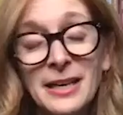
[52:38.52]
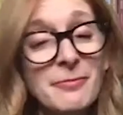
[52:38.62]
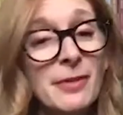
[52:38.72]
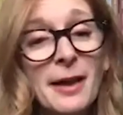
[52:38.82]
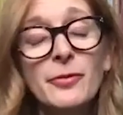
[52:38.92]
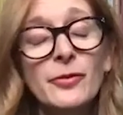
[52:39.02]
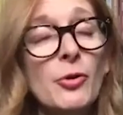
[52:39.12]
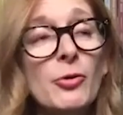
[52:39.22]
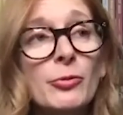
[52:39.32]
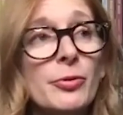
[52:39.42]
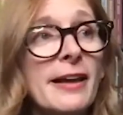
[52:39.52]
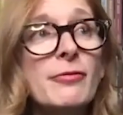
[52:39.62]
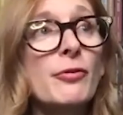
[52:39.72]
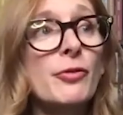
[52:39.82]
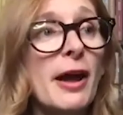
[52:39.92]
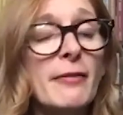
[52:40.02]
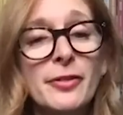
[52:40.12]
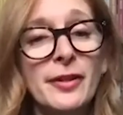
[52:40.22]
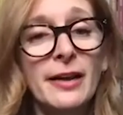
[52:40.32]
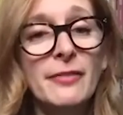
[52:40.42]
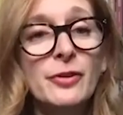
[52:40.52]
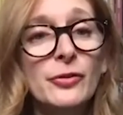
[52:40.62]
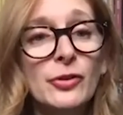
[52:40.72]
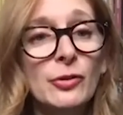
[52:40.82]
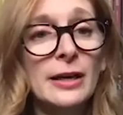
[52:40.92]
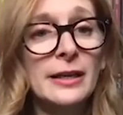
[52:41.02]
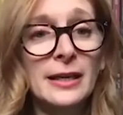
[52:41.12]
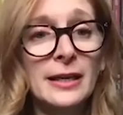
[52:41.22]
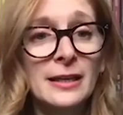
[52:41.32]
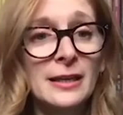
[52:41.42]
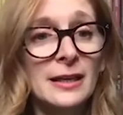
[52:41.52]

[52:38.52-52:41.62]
I've, I'm so thankful for everything. I feel so lucky.